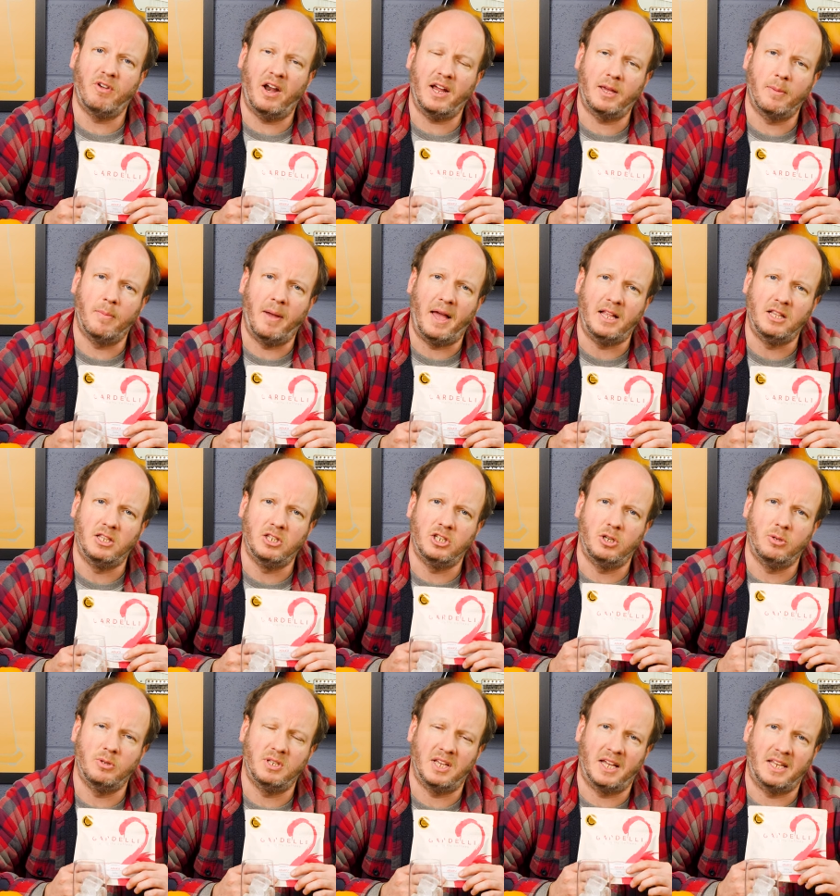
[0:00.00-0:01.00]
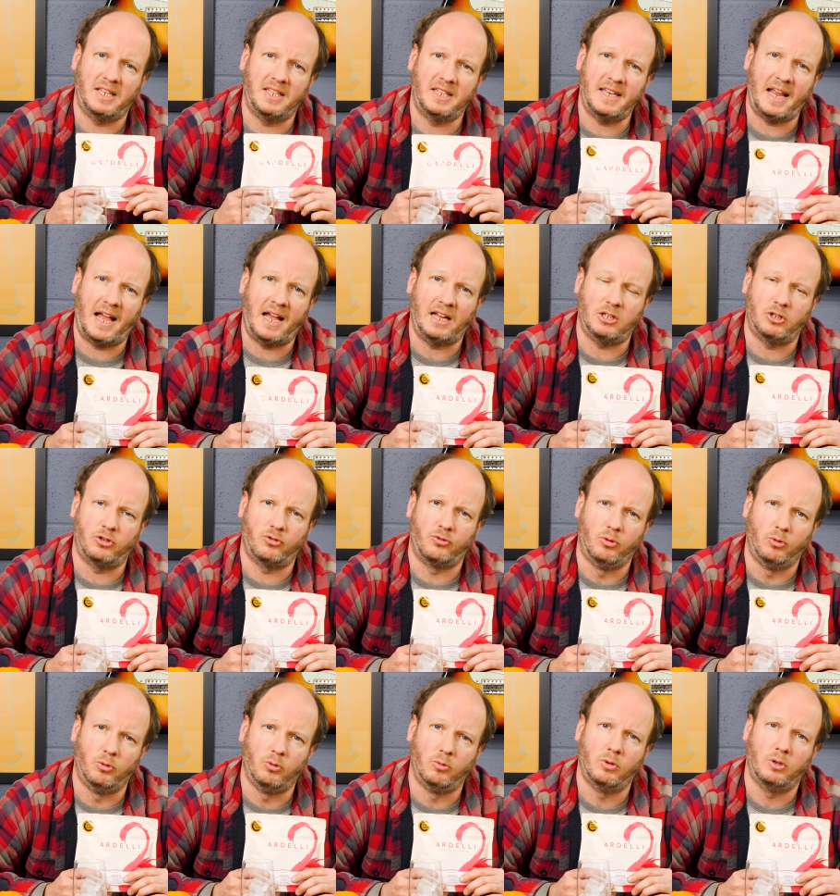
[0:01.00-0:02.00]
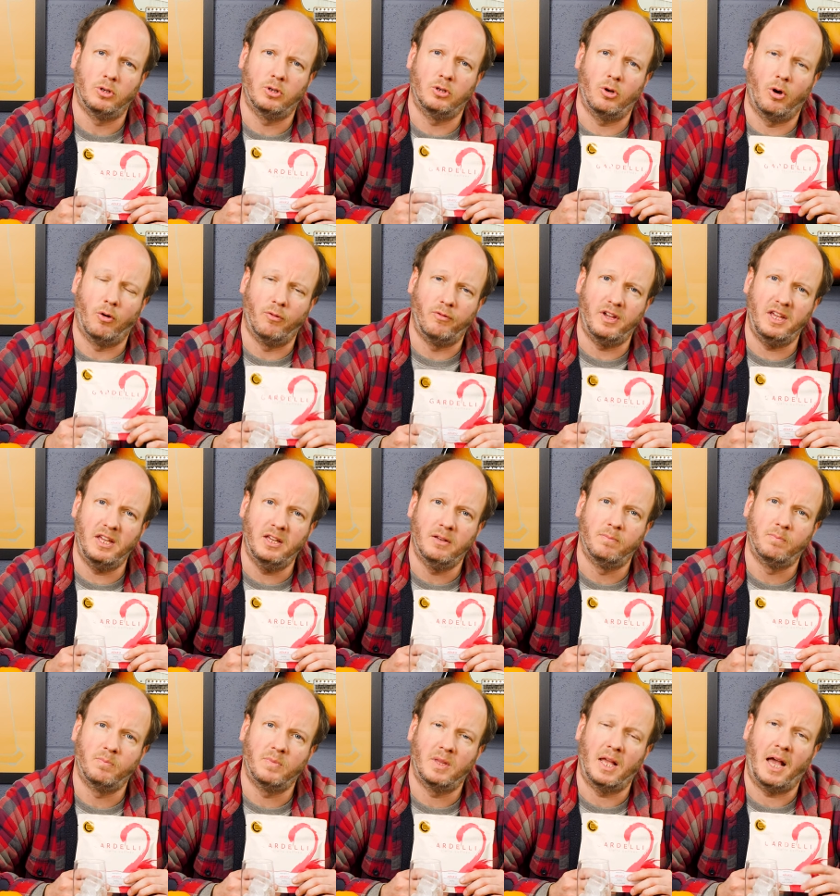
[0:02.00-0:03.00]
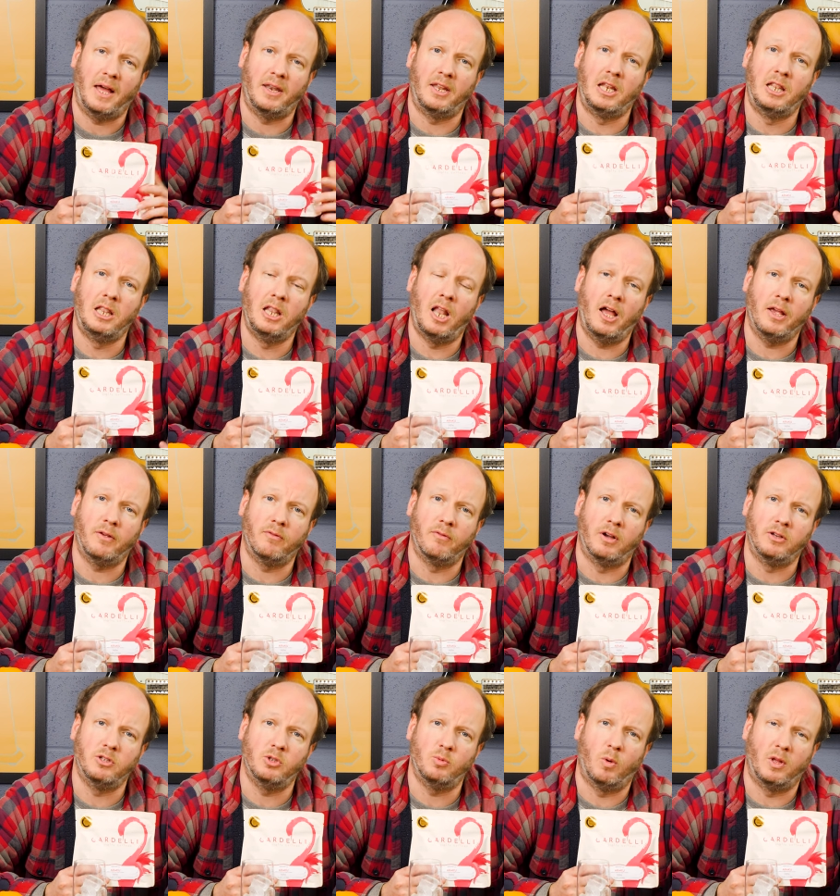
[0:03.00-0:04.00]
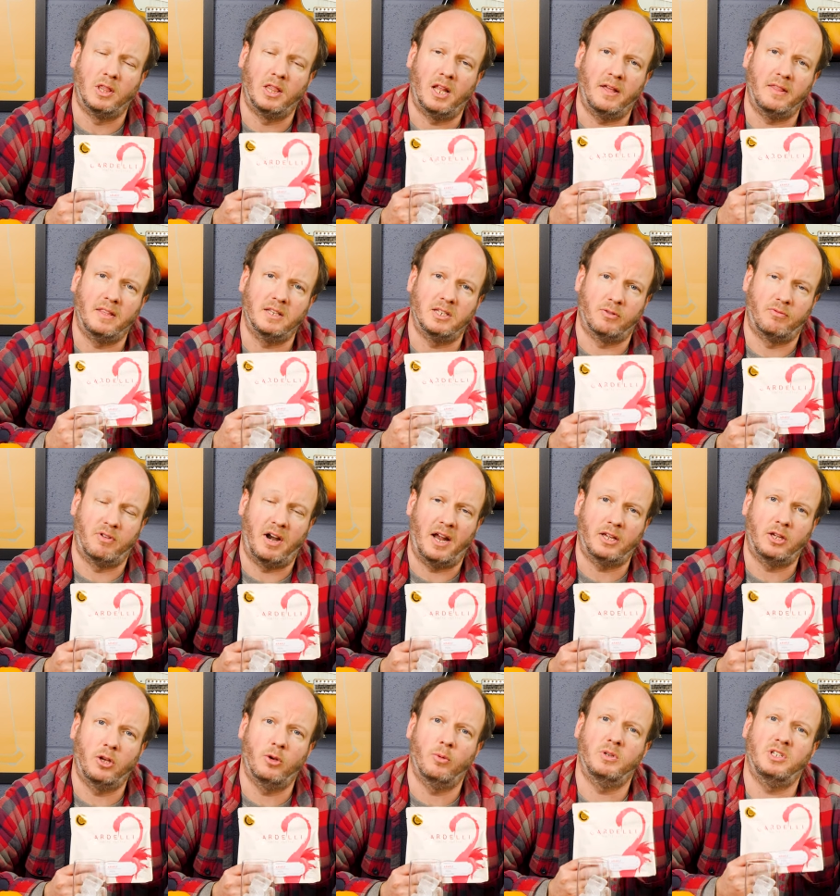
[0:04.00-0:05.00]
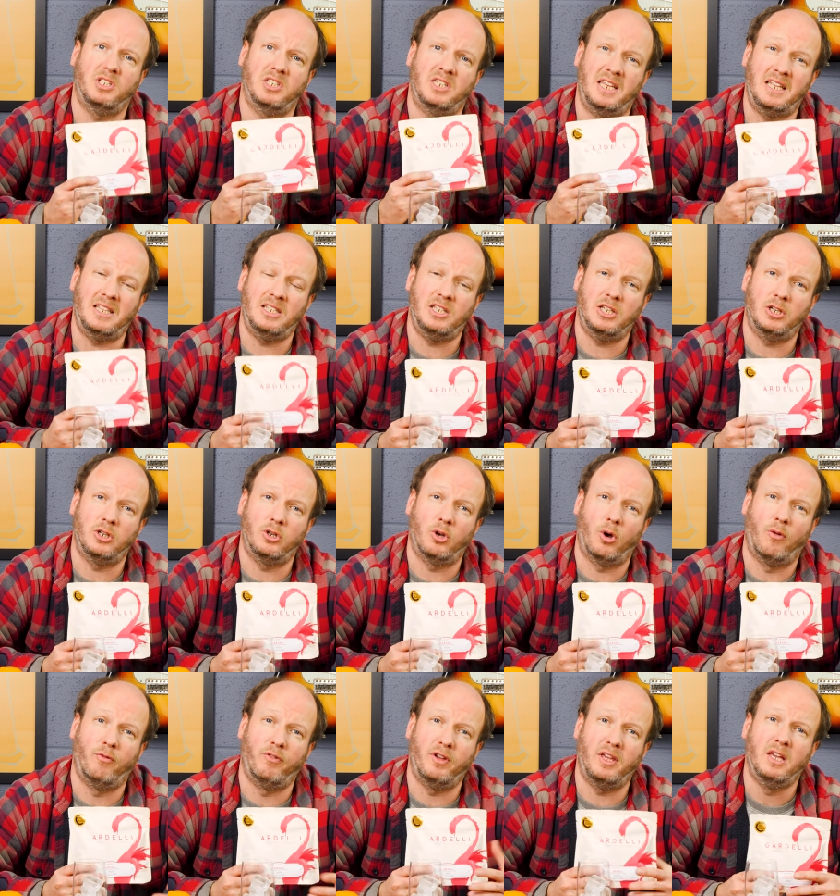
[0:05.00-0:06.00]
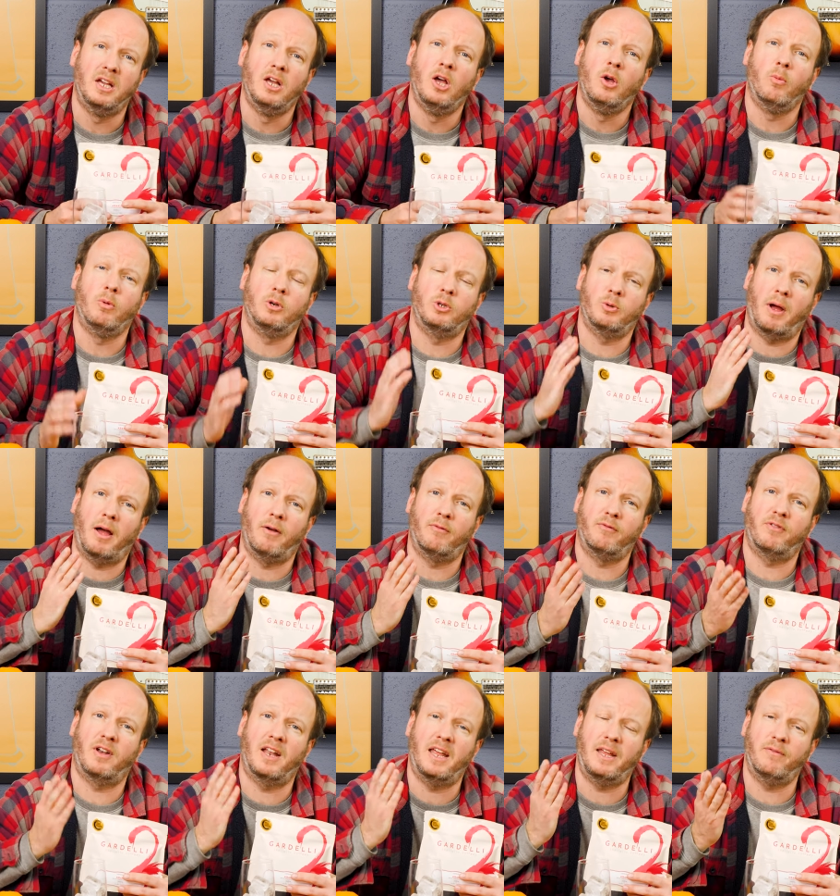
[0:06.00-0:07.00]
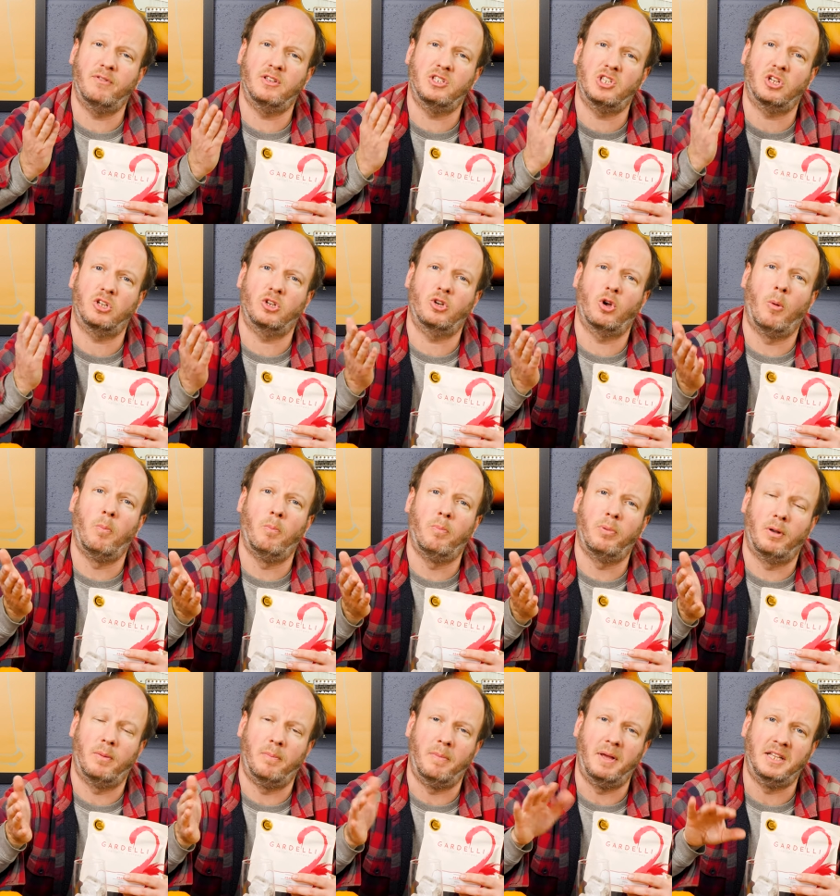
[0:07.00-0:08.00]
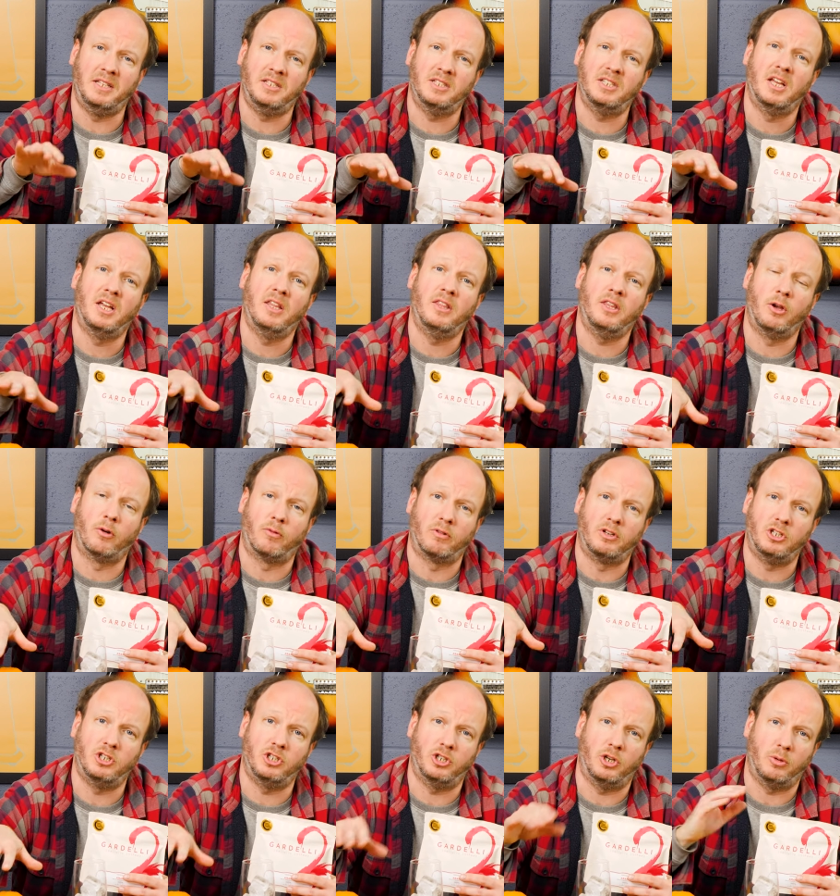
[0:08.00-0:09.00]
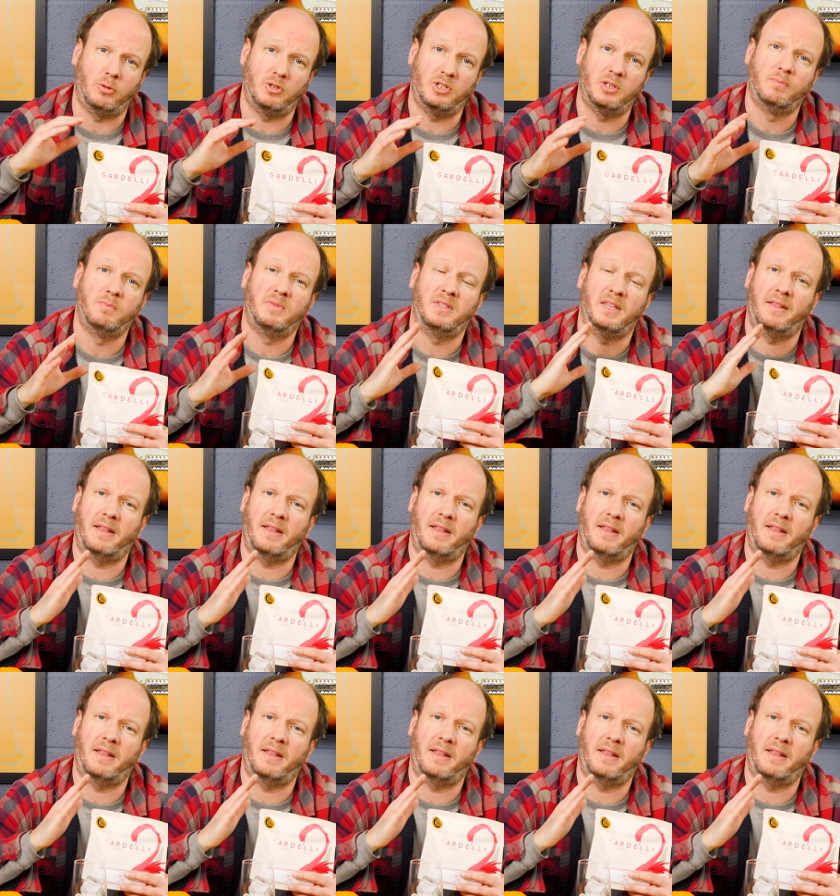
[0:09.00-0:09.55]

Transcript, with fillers: recommend using a natural coffee and a light roast one like this Araku, which is an Indian coffee, which will have flavours that complement the orange juice.